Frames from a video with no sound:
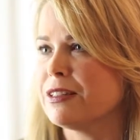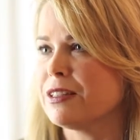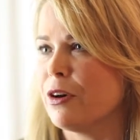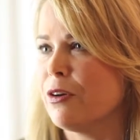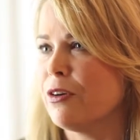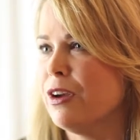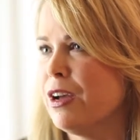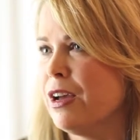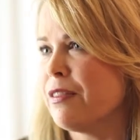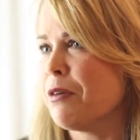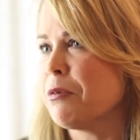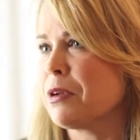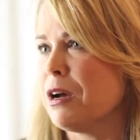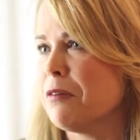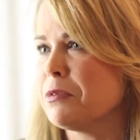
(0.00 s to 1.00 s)
So
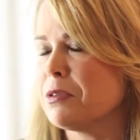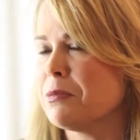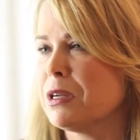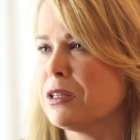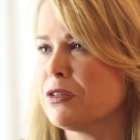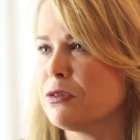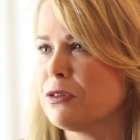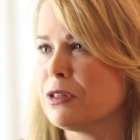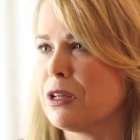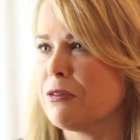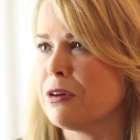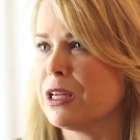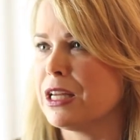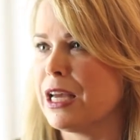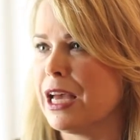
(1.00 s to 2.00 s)
they would come to me as soon as they
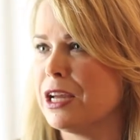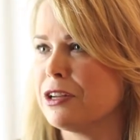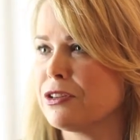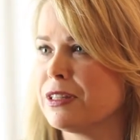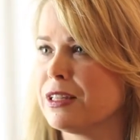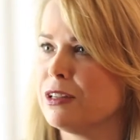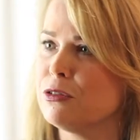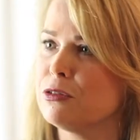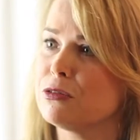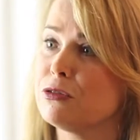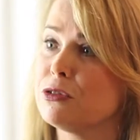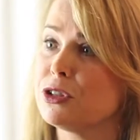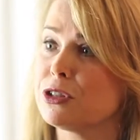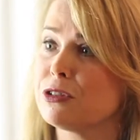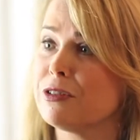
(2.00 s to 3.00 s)
were engaged and said, "Look,
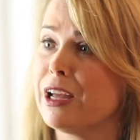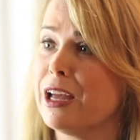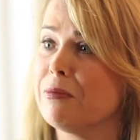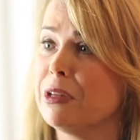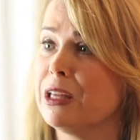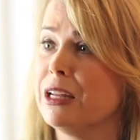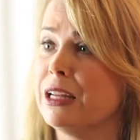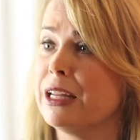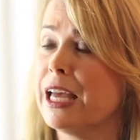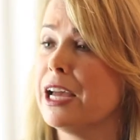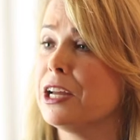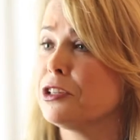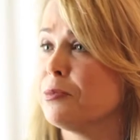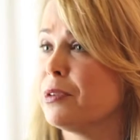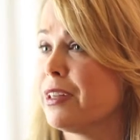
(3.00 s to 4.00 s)
could you create me an
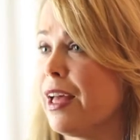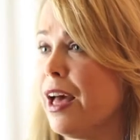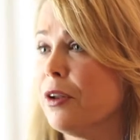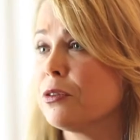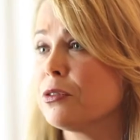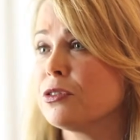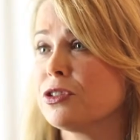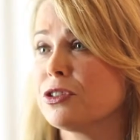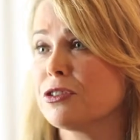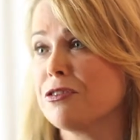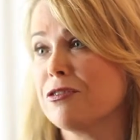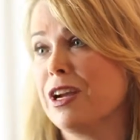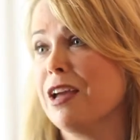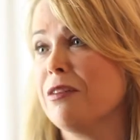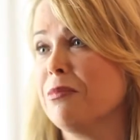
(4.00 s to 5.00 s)
engagement gown, or could you
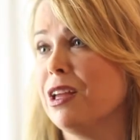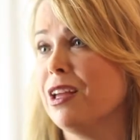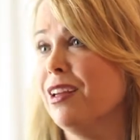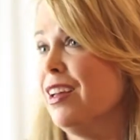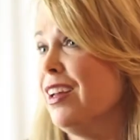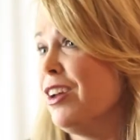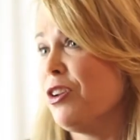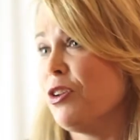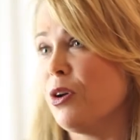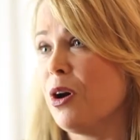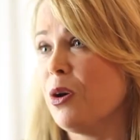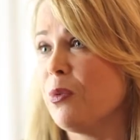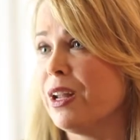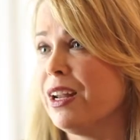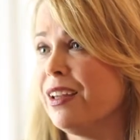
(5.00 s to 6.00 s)
create me, you know,
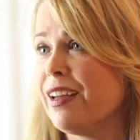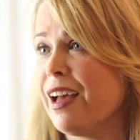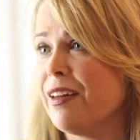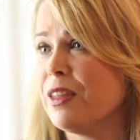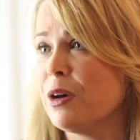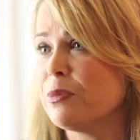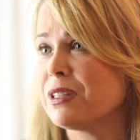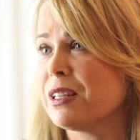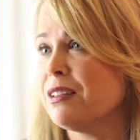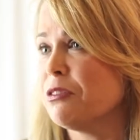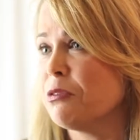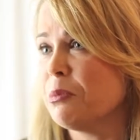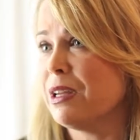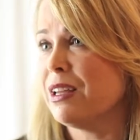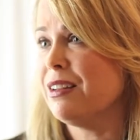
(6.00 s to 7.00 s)
a wedding gown that was a
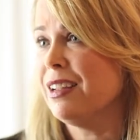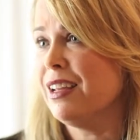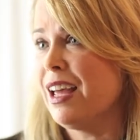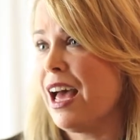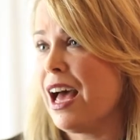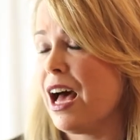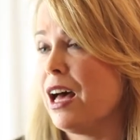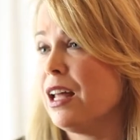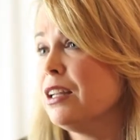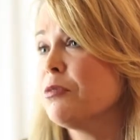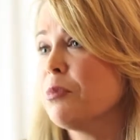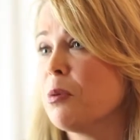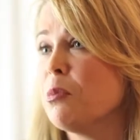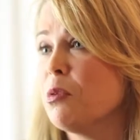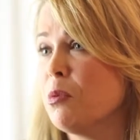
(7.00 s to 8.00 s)
little bit, uh, a
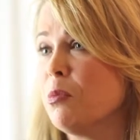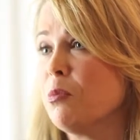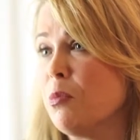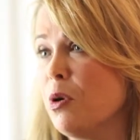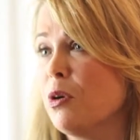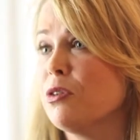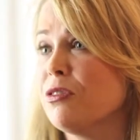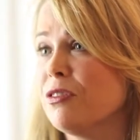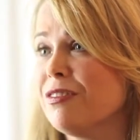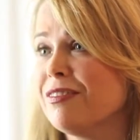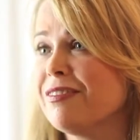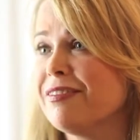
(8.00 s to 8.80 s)
little bit." traditional model.